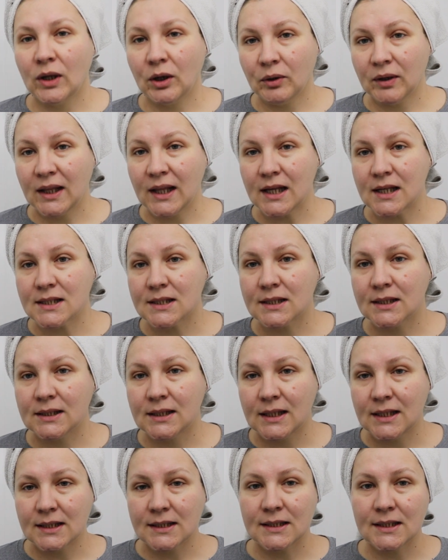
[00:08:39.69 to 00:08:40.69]
there it is.
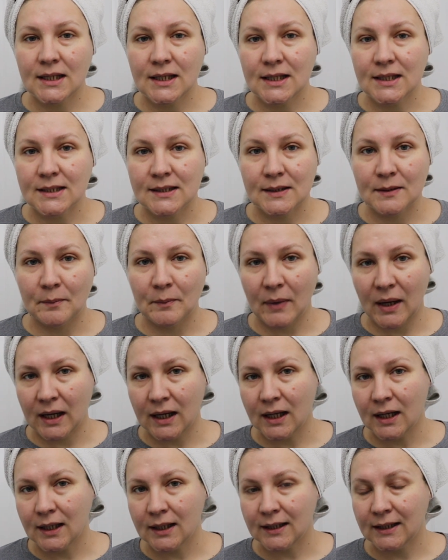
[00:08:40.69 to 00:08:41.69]
This is
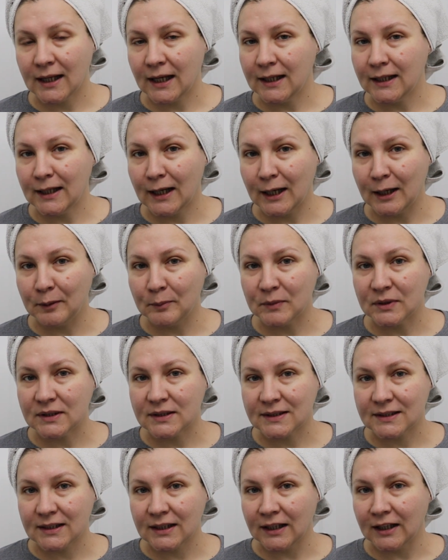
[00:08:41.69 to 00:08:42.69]
my nighttime
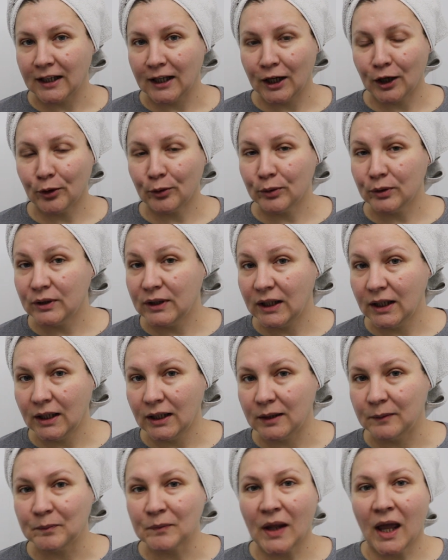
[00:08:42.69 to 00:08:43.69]
skincare
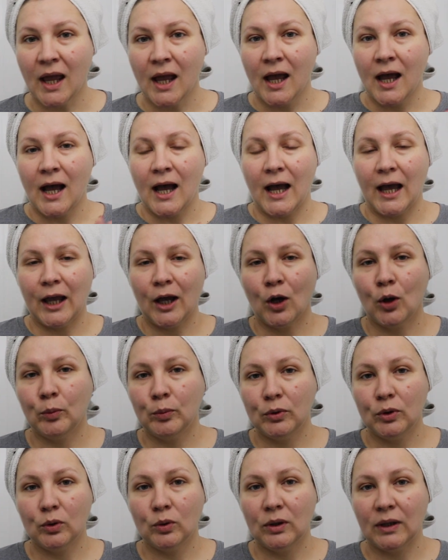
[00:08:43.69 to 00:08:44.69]
routine. I
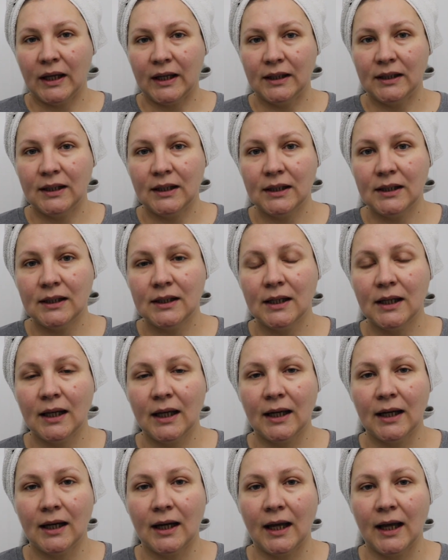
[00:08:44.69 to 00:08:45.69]
hope you liked it,
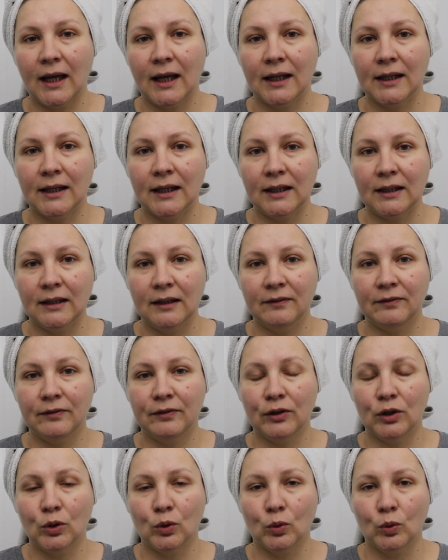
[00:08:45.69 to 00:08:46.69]
and
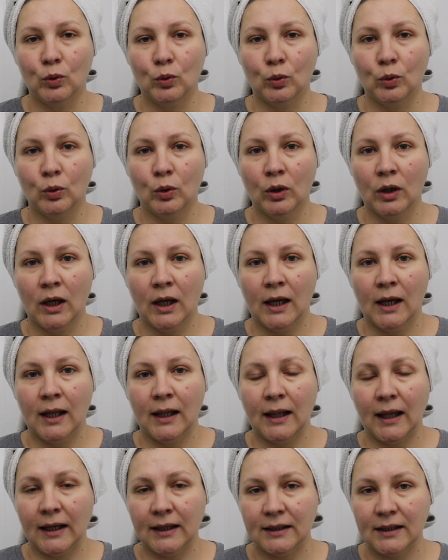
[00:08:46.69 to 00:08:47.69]
if you
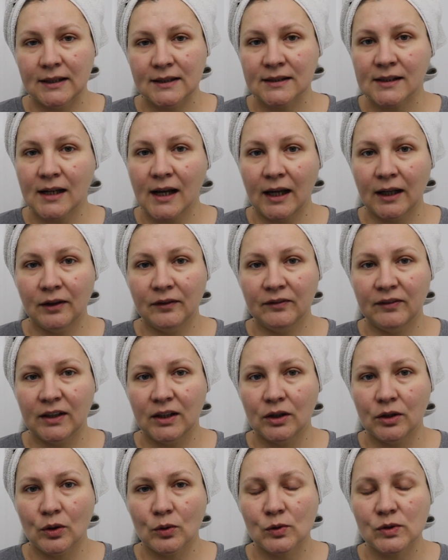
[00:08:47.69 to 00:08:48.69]
like these kind of
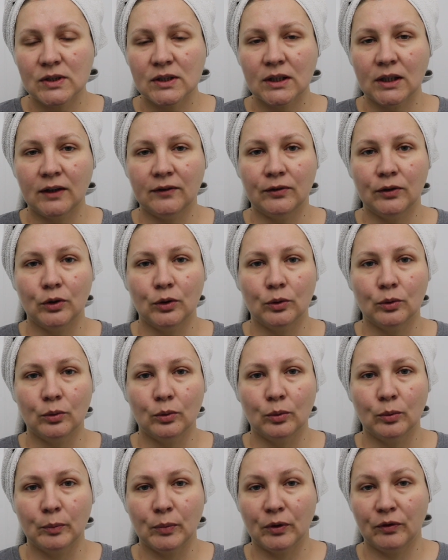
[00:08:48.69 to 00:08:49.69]
videos, if
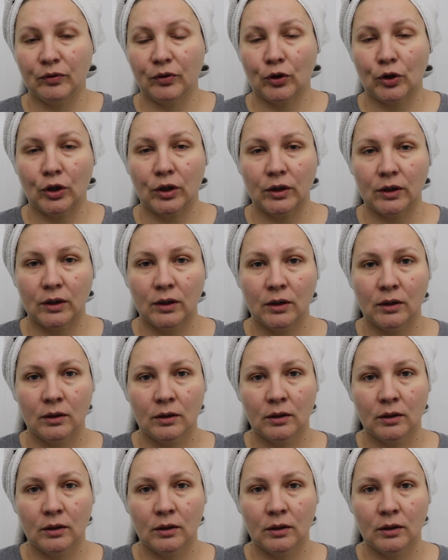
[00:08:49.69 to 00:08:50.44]
you prefer